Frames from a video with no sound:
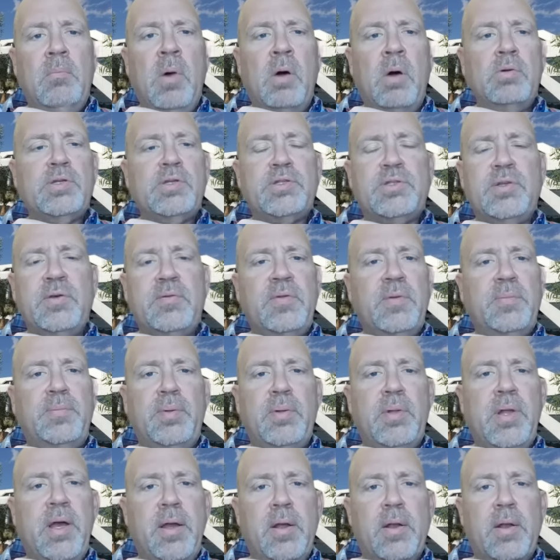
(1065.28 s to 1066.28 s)
most of the
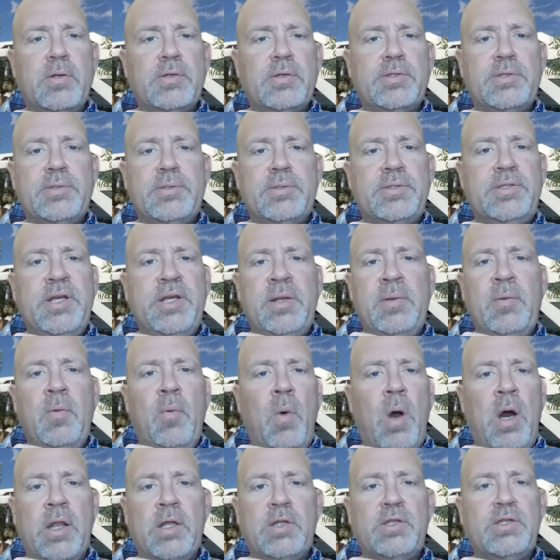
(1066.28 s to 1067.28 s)
players
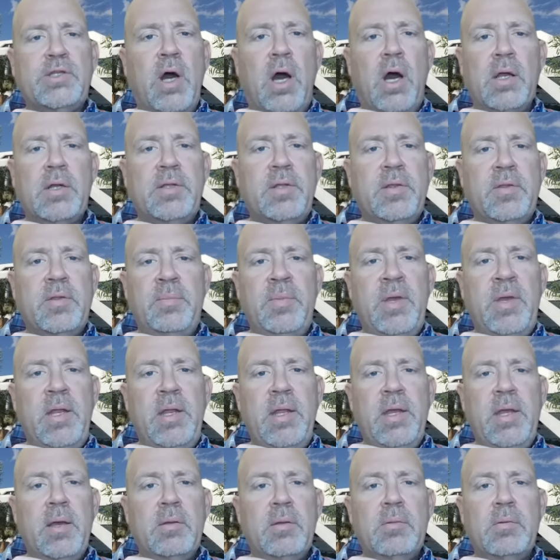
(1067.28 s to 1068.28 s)
didn't want to talk to the
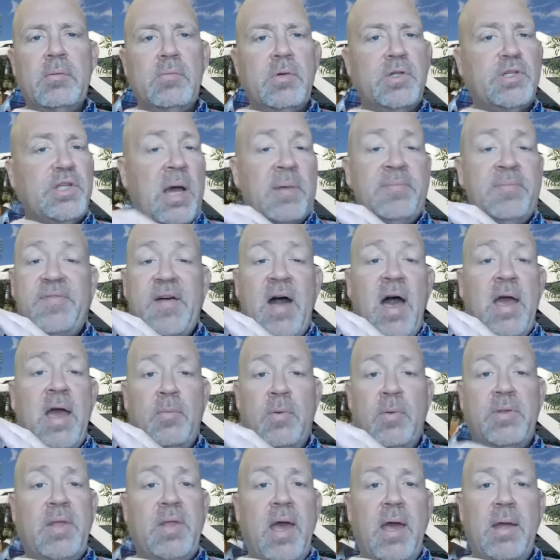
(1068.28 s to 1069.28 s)
media, which I'm
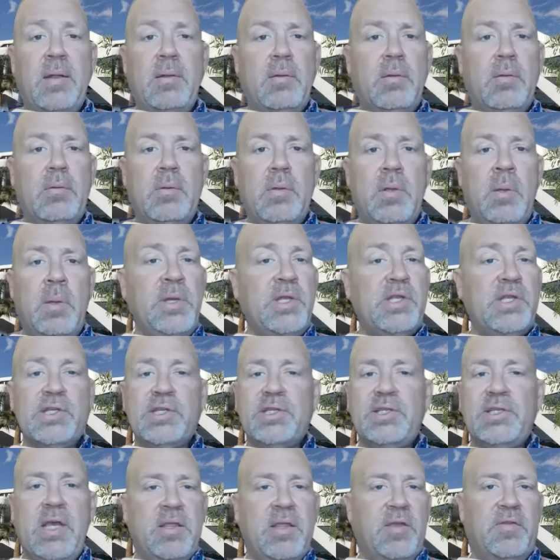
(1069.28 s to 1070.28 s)
fine with that. Let me
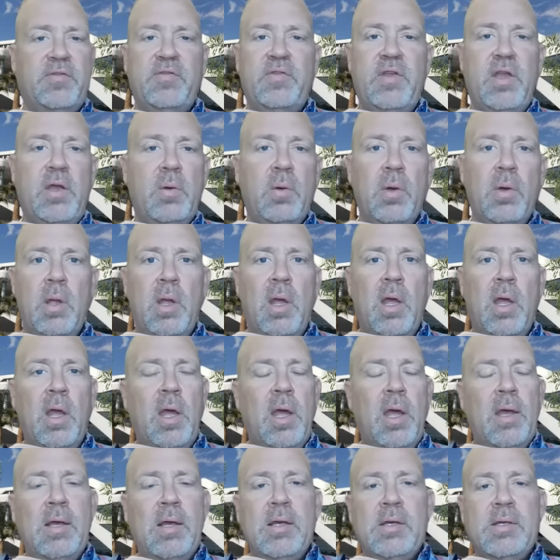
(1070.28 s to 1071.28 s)
just say this to you.
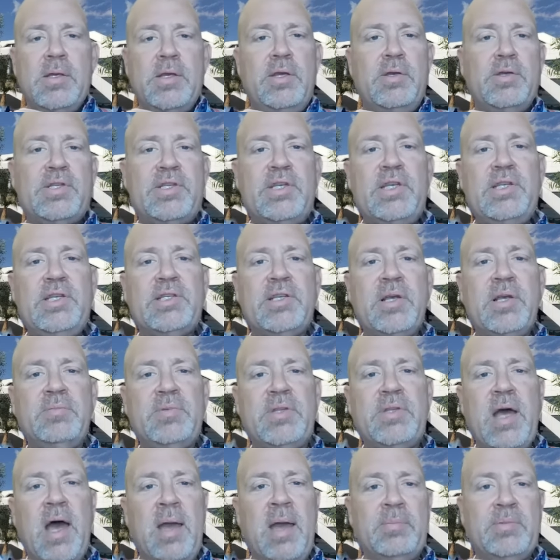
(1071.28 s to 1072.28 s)
You see,
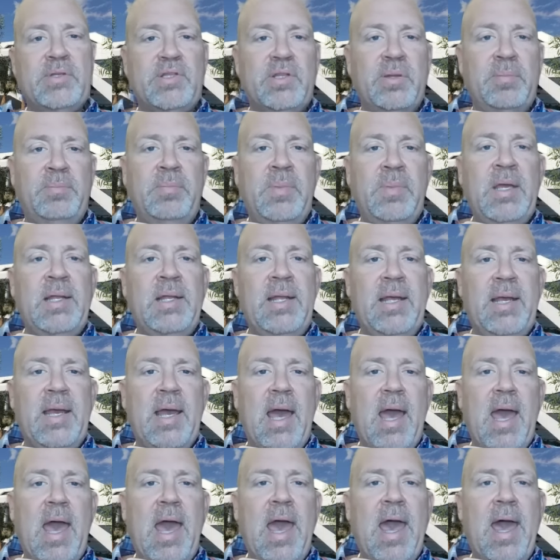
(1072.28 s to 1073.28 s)
sometimes the
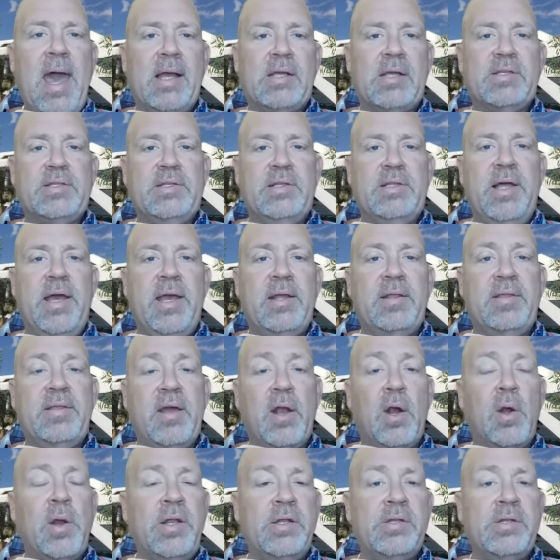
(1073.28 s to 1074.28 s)
media acts like
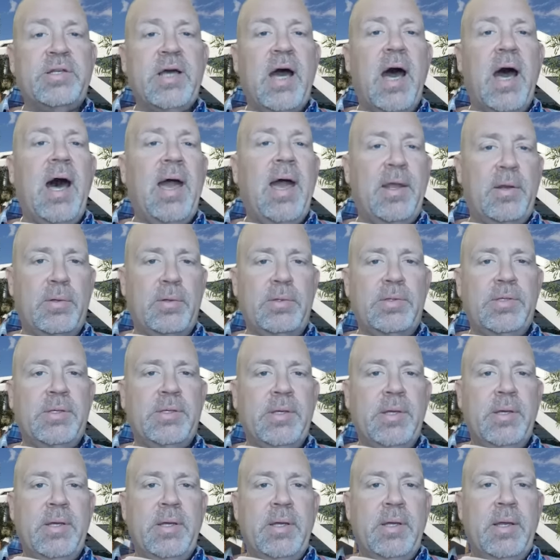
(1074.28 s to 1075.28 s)
they're
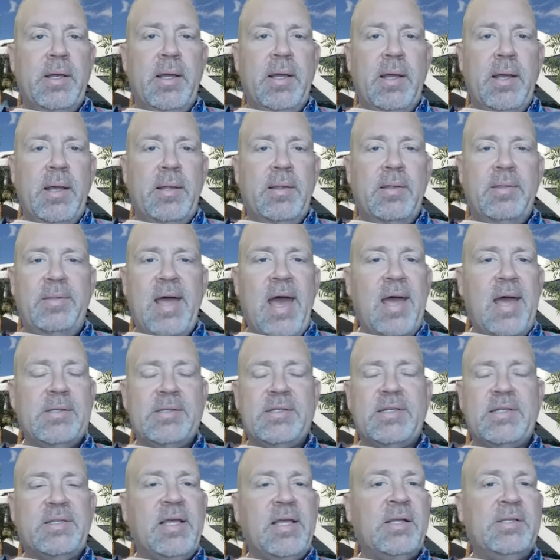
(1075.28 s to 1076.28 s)
entitled.
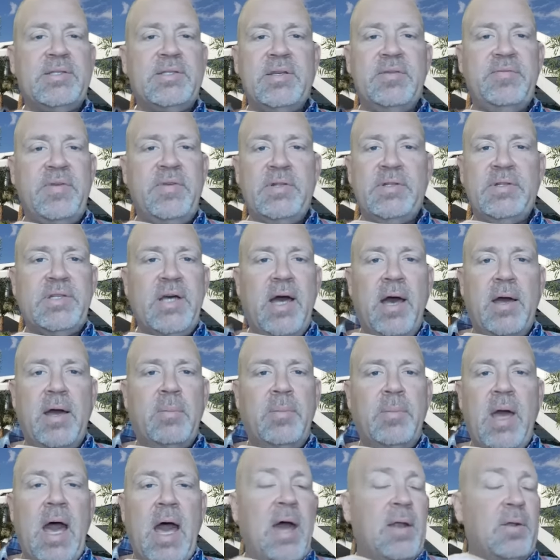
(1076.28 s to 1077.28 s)
That sense of
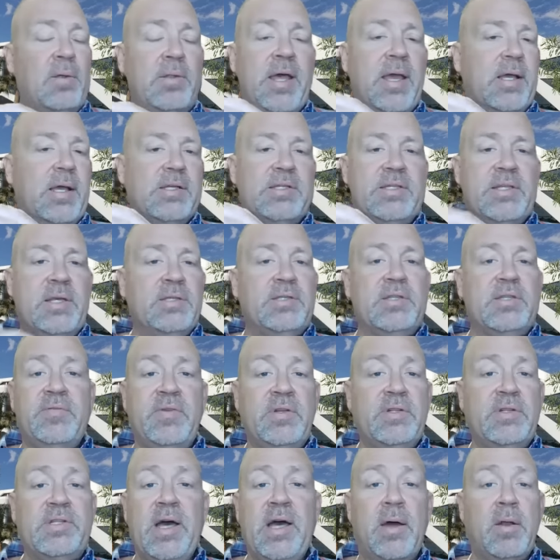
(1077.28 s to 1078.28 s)
entitlement, I don't like a sense
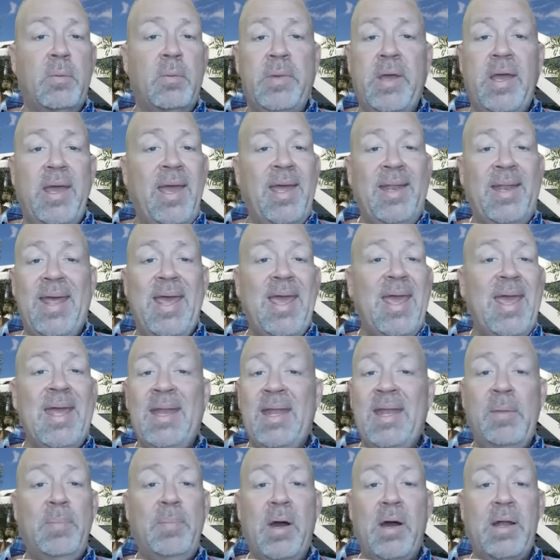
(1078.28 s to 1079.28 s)
of entitlement in
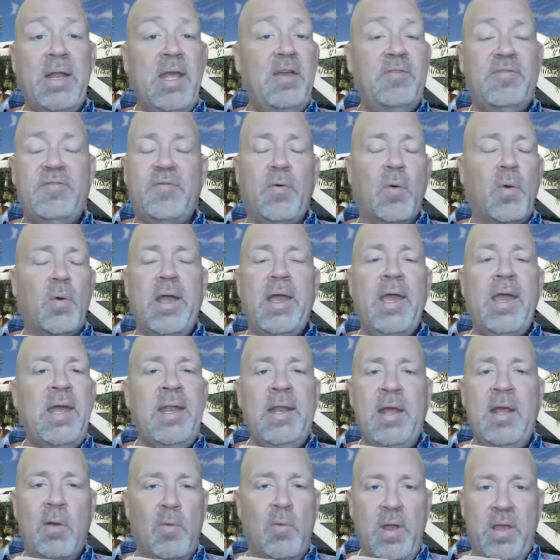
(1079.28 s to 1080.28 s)
anybody for
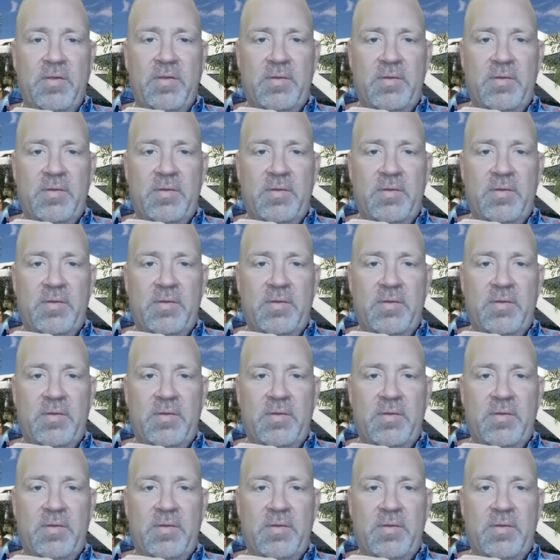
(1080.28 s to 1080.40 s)
any